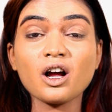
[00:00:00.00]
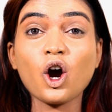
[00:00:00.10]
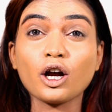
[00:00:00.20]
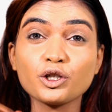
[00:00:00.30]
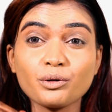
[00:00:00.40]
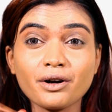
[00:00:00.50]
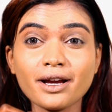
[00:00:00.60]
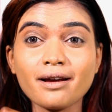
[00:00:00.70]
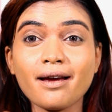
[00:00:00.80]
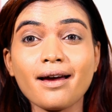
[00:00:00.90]

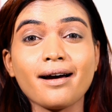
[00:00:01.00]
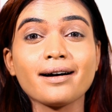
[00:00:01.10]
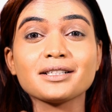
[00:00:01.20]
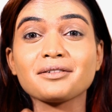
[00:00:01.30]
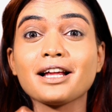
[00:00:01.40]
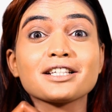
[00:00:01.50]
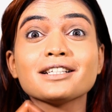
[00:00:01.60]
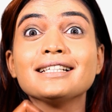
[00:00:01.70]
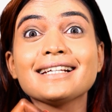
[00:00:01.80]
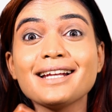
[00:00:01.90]
contouring as well as
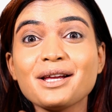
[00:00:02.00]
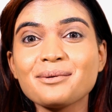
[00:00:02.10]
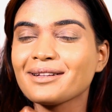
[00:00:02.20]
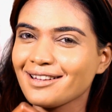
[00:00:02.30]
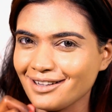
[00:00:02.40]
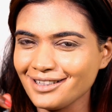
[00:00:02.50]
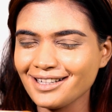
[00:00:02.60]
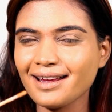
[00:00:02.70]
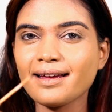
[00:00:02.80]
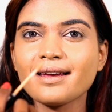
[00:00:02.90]
concealing with
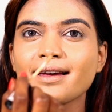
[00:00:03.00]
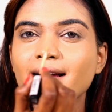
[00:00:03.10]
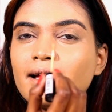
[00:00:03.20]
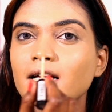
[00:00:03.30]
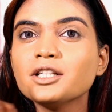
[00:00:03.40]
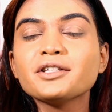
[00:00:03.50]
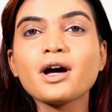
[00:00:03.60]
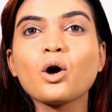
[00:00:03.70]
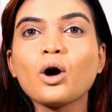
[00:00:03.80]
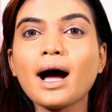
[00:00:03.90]
this.
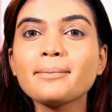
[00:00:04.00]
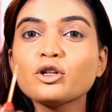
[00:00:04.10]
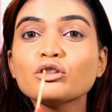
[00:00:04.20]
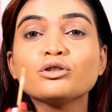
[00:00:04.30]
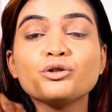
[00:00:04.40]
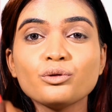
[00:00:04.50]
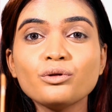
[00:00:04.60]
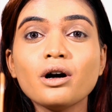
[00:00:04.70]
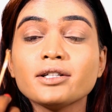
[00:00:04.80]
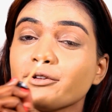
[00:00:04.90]
So I'm going to
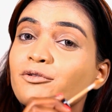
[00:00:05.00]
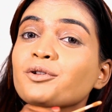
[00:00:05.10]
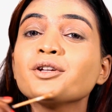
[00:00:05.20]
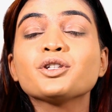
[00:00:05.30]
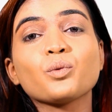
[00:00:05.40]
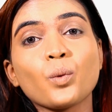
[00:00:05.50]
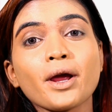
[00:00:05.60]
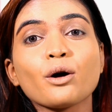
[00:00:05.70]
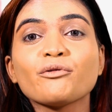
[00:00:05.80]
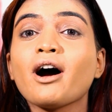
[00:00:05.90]
do a different
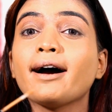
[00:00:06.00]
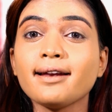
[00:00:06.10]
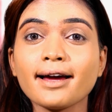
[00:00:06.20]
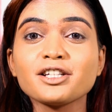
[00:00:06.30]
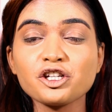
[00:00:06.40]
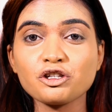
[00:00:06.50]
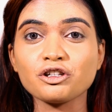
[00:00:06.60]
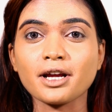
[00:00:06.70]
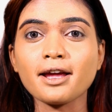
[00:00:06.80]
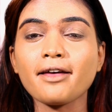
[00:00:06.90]
way of highlighting
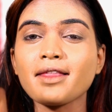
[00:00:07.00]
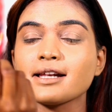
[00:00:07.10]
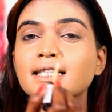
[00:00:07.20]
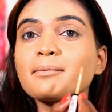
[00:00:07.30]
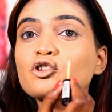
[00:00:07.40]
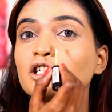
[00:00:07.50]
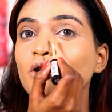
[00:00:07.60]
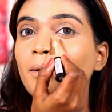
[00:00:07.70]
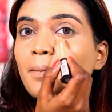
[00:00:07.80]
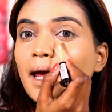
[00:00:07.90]
today, and that is I'm just
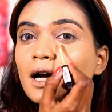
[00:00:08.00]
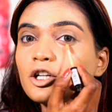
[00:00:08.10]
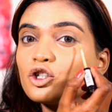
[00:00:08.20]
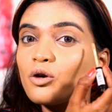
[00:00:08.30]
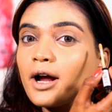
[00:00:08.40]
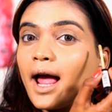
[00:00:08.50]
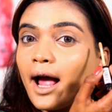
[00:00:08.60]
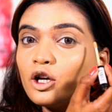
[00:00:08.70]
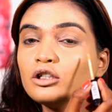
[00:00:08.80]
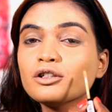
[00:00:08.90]
going to make a
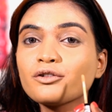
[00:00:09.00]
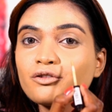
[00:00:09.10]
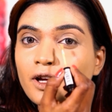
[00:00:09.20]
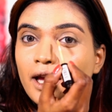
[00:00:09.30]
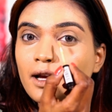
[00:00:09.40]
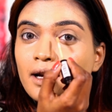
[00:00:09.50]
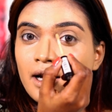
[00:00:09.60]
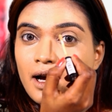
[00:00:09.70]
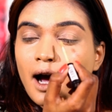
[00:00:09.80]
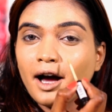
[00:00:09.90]
triangular thing
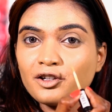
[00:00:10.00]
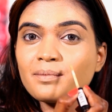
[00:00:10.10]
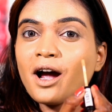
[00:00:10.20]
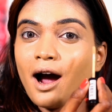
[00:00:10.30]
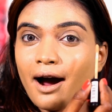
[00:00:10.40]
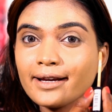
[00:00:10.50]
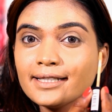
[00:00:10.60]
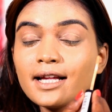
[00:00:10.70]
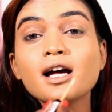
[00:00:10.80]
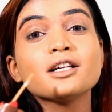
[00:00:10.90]
under my
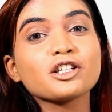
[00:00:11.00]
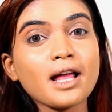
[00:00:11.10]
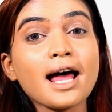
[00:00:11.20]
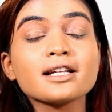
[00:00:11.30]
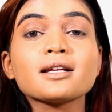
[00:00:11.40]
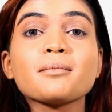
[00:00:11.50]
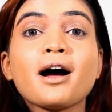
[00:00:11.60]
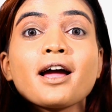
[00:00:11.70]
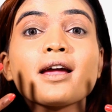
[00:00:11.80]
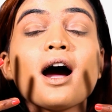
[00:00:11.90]
eyes so that
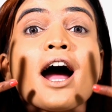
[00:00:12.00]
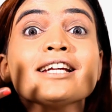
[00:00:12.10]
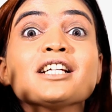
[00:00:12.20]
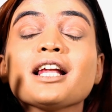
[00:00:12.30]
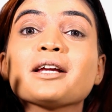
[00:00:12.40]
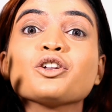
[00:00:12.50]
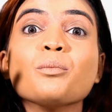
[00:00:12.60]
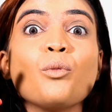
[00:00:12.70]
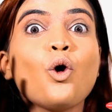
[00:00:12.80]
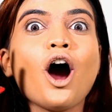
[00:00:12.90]
my eyes are
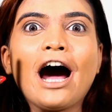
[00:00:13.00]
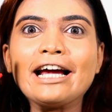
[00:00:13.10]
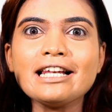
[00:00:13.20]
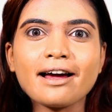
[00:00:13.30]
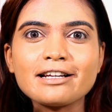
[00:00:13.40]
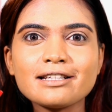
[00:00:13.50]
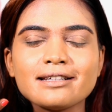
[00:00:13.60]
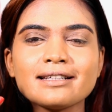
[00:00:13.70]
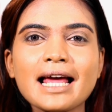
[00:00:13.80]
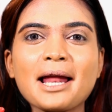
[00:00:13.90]
more
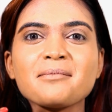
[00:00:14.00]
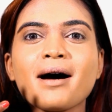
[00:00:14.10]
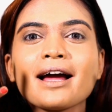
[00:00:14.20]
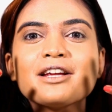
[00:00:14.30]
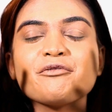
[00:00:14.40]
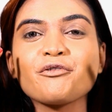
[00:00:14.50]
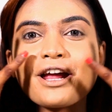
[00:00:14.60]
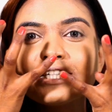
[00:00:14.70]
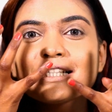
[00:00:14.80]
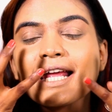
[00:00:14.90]
highlighted and my
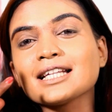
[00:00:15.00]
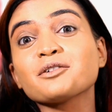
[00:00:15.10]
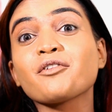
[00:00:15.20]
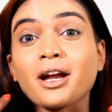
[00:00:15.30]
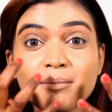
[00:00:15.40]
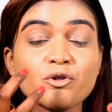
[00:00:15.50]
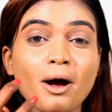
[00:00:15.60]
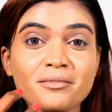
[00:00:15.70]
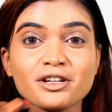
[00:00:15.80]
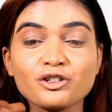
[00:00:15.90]
face gets a very
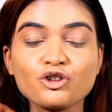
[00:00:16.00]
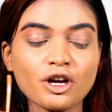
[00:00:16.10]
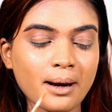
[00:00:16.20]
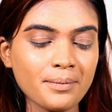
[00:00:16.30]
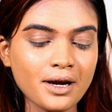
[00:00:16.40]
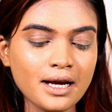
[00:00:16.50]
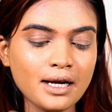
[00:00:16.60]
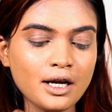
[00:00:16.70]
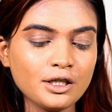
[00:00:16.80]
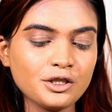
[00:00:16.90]
prominent shape.
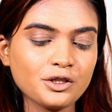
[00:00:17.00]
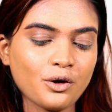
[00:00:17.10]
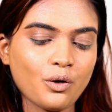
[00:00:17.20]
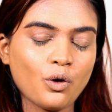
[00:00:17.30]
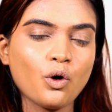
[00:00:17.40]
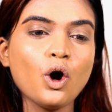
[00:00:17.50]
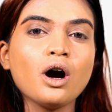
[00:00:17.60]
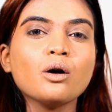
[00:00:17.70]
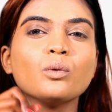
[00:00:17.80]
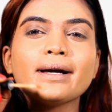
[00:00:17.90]

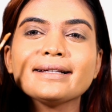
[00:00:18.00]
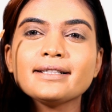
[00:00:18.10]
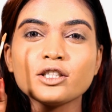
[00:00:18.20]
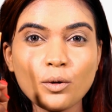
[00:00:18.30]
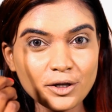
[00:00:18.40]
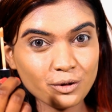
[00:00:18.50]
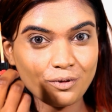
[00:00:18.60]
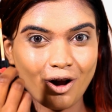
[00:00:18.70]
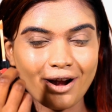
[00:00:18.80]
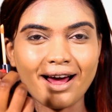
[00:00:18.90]
So with so
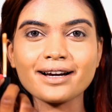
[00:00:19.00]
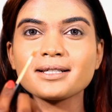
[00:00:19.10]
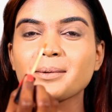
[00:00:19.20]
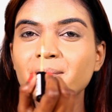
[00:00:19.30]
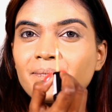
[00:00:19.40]
much product,